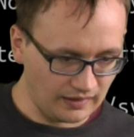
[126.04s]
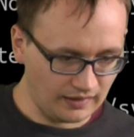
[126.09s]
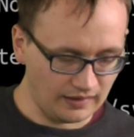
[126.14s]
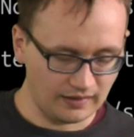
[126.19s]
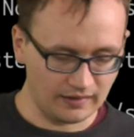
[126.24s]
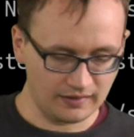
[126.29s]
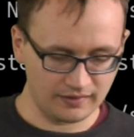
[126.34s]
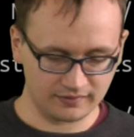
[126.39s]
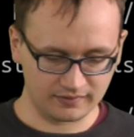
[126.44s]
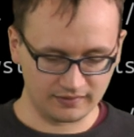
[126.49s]

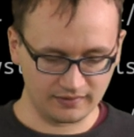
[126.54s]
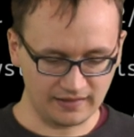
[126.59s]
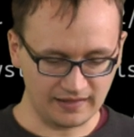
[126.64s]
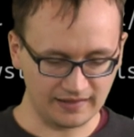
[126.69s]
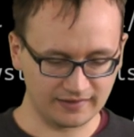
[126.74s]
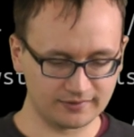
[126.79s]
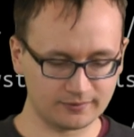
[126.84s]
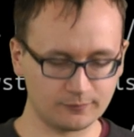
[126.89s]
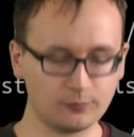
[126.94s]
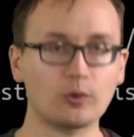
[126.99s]
And
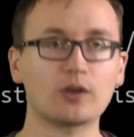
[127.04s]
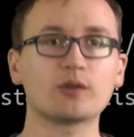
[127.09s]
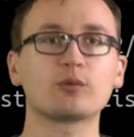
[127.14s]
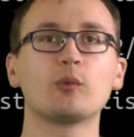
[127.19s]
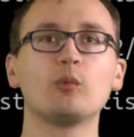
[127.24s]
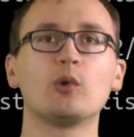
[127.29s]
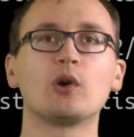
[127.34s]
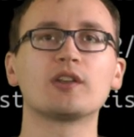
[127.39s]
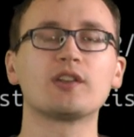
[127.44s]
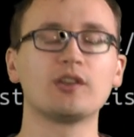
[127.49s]
next, what we
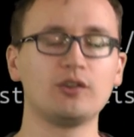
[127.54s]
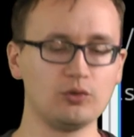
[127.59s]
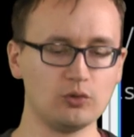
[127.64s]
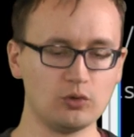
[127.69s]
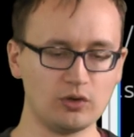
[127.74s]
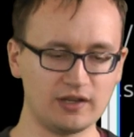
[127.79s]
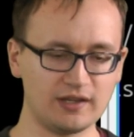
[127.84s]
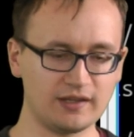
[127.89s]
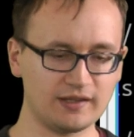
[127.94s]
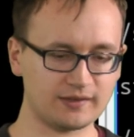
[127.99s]
want to
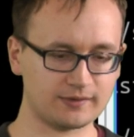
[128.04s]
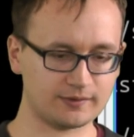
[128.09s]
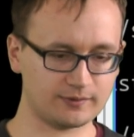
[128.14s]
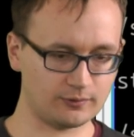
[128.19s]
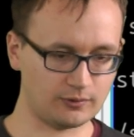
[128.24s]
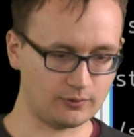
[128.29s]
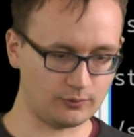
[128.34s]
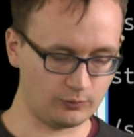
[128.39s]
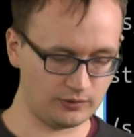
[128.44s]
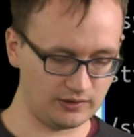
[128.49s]
do is
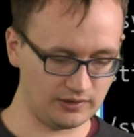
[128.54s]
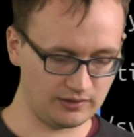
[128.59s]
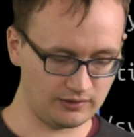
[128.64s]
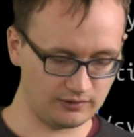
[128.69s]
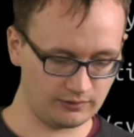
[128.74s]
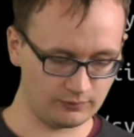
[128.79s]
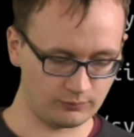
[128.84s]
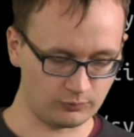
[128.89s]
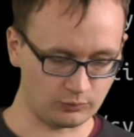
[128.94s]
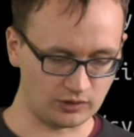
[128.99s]

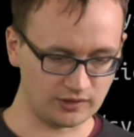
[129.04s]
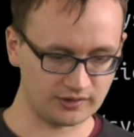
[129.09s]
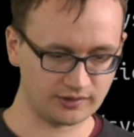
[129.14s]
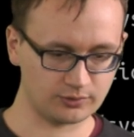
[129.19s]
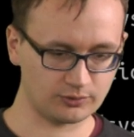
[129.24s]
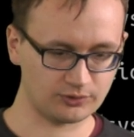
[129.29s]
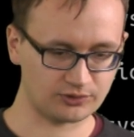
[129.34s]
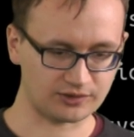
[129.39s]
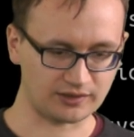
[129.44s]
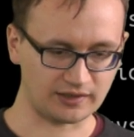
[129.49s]
we want
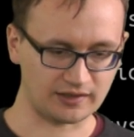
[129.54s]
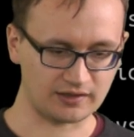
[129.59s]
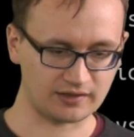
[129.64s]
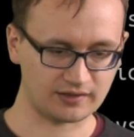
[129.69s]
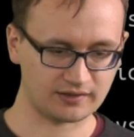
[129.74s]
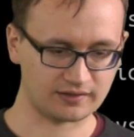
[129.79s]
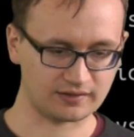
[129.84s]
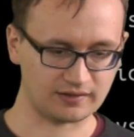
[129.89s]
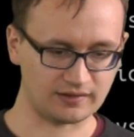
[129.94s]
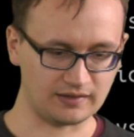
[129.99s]
to
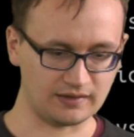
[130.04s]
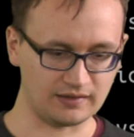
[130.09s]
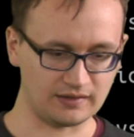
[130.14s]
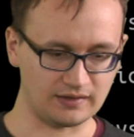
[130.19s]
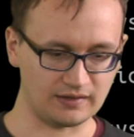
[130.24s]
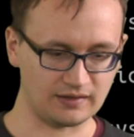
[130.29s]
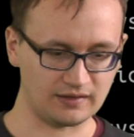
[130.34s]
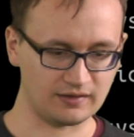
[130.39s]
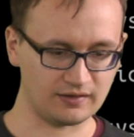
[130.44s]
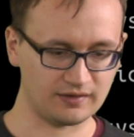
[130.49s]
start
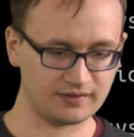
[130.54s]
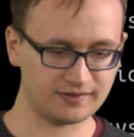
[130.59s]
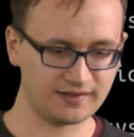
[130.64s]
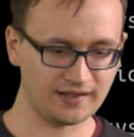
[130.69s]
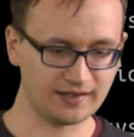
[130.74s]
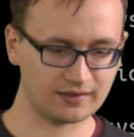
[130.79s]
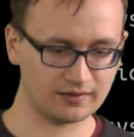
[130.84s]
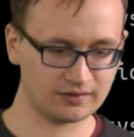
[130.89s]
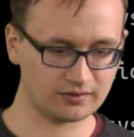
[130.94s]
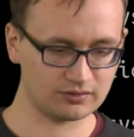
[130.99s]
a
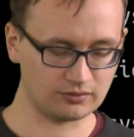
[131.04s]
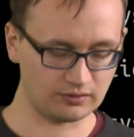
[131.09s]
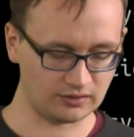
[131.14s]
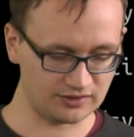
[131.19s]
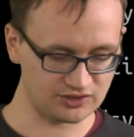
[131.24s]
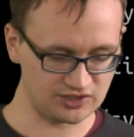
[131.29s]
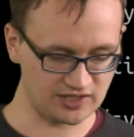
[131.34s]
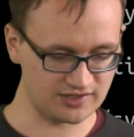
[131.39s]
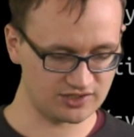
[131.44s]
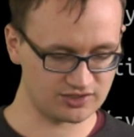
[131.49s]
second
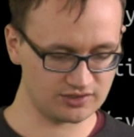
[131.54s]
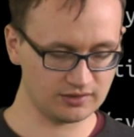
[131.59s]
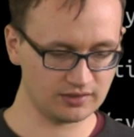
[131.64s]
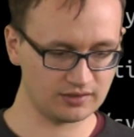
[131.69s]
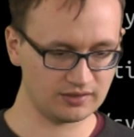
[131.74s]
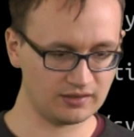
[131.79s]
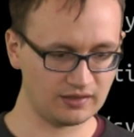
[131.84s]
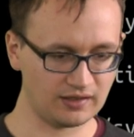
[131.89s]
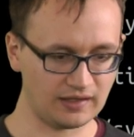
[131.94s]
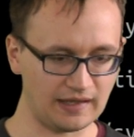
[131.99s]
knowledge agent
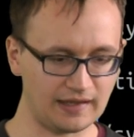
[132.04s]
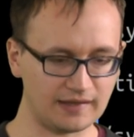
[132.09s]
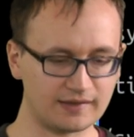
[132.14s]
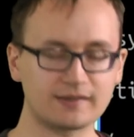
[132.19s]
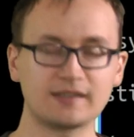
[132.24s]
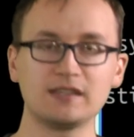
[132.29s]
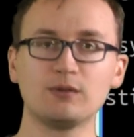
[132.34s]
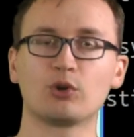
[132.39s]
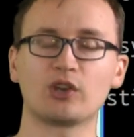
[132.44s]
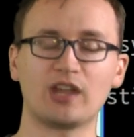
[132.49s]
and
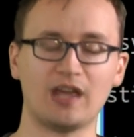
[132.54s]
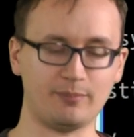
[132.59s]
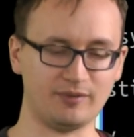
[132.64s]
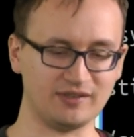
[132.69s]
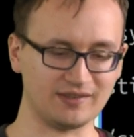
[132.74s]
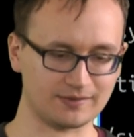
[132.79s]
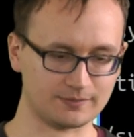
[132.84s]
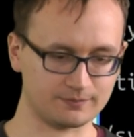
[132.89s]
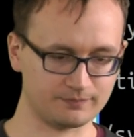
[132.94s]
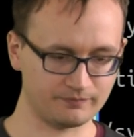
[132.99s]
see what
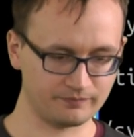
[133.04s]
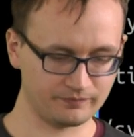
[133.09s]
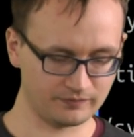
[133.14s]
happens.